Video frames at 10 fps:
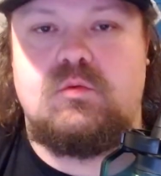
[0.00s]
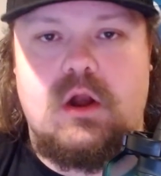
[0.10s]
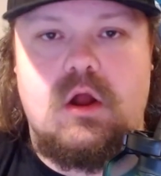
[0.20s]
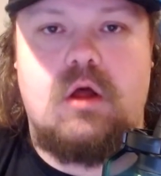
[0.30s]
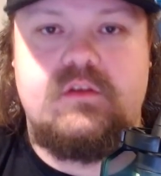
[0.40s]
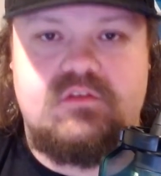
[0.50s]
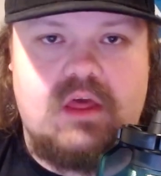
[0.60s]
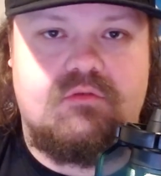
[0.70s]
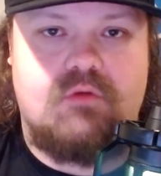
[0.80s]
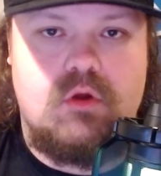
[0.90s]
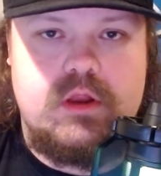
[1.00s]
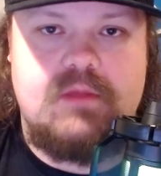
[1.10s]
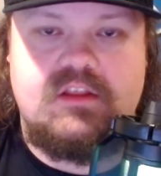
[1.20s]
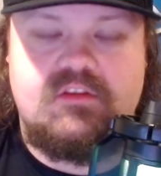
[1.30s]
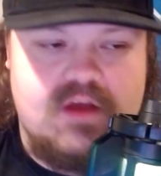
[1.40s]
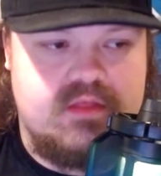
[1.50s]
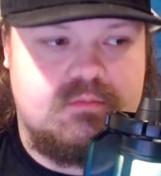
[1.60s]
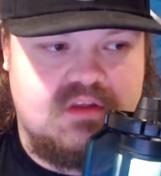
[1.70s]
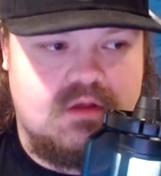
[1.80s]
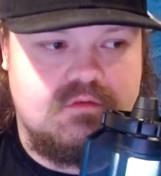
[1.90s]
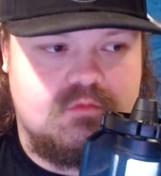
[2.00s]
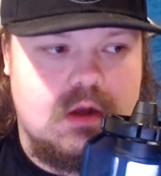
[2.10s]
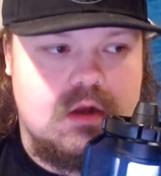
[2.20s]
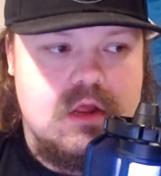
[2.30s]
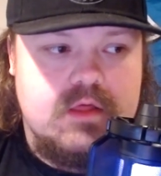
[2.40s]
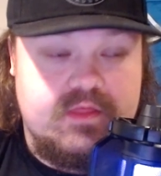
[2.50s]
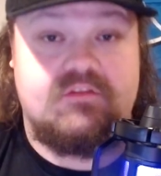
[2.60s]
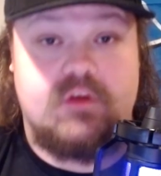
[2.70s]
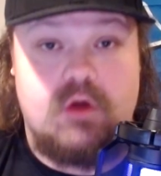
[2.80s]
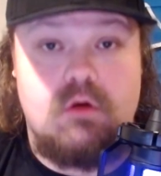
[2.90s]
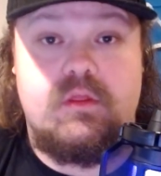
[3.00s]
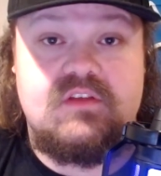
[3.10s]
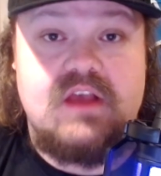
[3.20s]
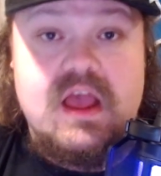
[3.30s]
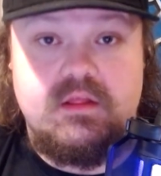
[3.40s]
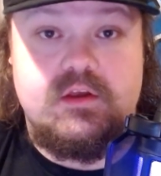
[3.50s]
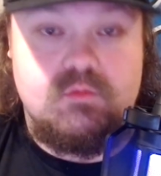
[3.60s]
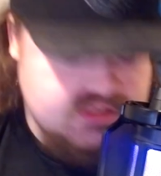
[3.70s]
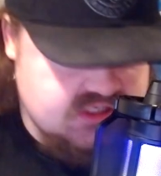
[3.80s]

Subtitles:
where all these death row inmates find themselves, where they have to go to this island, which